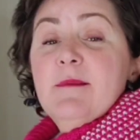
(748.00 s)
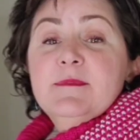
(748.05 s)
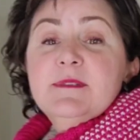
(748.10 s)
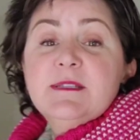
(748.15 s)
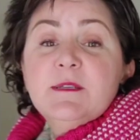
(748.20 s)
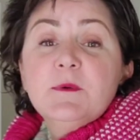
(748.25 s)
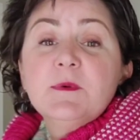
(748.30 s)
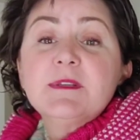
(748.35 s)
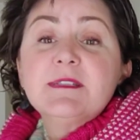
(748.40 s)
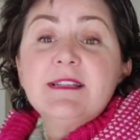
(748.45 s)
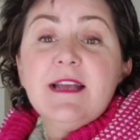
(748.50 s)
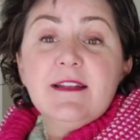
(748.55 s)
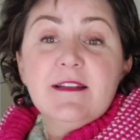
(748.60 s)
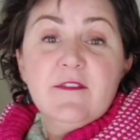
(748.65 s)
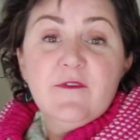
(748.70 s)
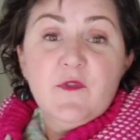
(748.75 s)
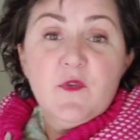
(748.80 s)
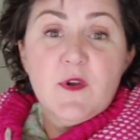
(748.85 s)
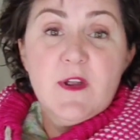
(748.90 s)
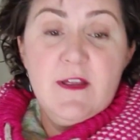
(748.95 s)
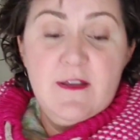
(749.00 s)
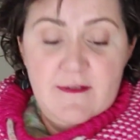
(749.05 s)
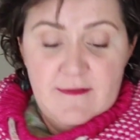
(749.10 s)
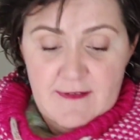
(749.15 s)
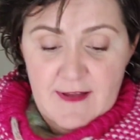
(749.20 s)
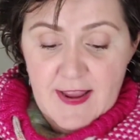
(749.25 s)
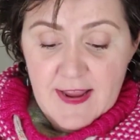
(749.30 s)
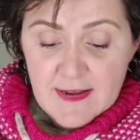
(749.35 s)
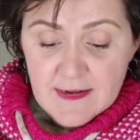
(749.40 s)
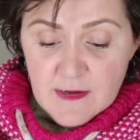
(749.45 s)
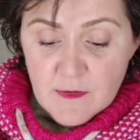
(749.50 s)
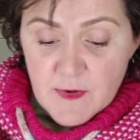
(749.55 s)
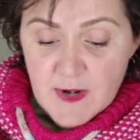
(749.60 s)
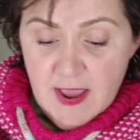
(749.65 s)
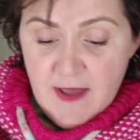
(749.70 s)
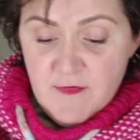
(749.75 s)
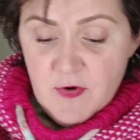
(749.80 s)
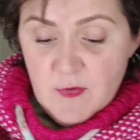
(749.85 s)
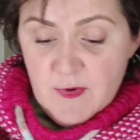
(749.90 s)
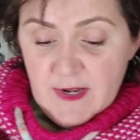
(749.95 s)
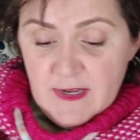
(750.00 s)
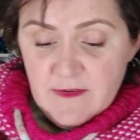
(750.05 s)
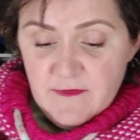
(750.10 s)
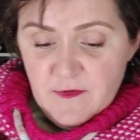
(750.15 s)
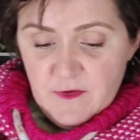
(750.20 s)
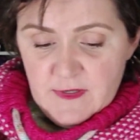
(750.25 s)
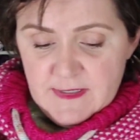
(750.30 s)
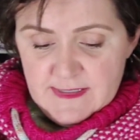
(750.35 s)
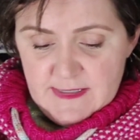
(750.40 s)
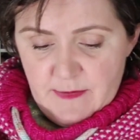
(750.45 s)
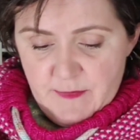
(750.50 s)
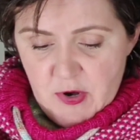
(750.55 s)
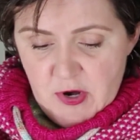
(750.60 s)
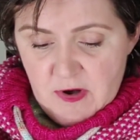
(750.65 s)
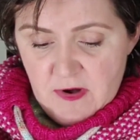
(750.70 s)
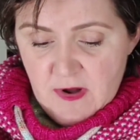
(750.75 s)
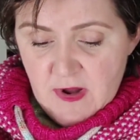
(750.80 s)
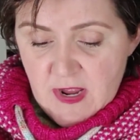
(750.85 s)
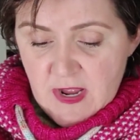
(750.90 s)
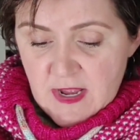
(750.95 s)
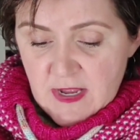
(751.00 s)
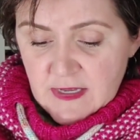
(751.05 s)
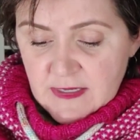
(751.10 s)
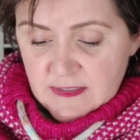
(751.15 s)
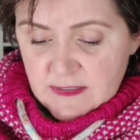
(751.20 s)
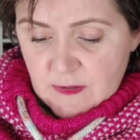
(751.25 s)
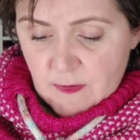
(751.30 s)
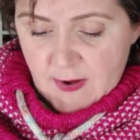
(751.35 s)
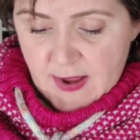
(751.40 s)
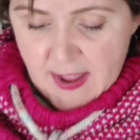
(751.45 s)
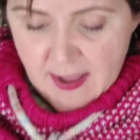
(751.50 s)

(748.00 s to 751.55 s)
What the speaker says: I'm so excited for it, and I want to have it ready for the summer. So I